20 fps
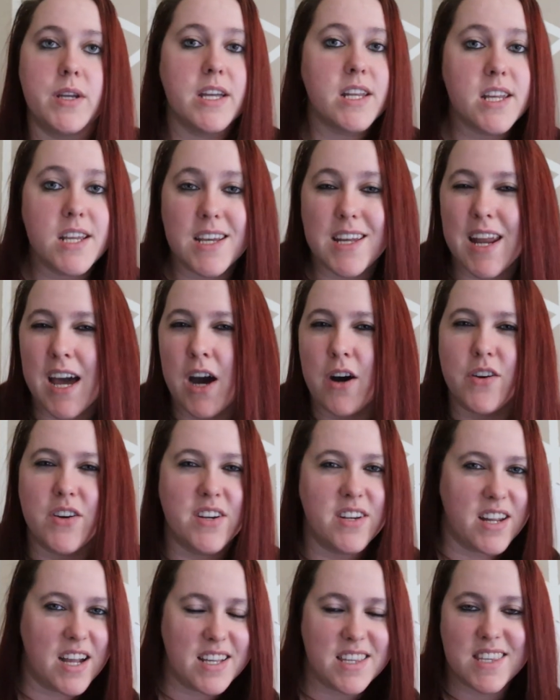getting it out
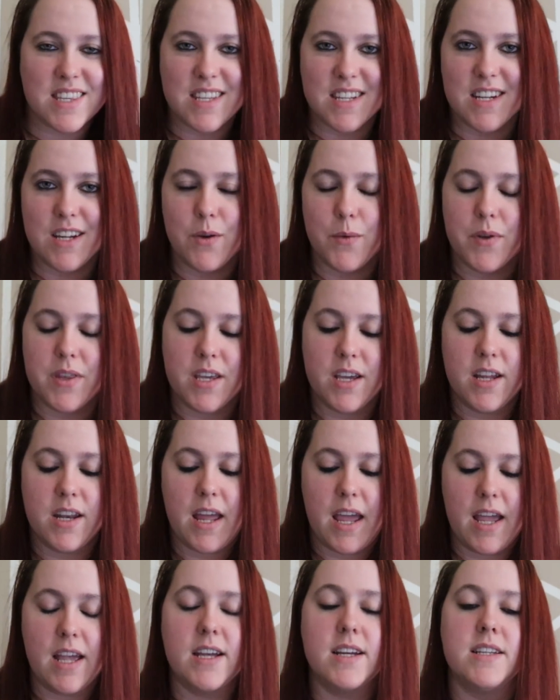and not sitting with
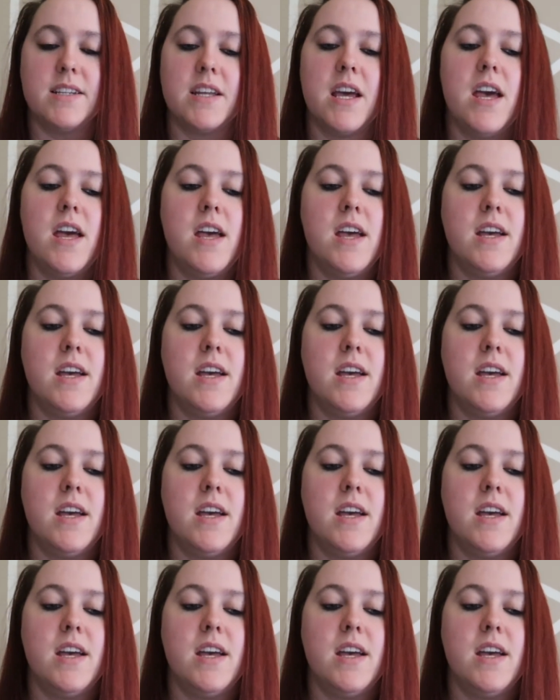it and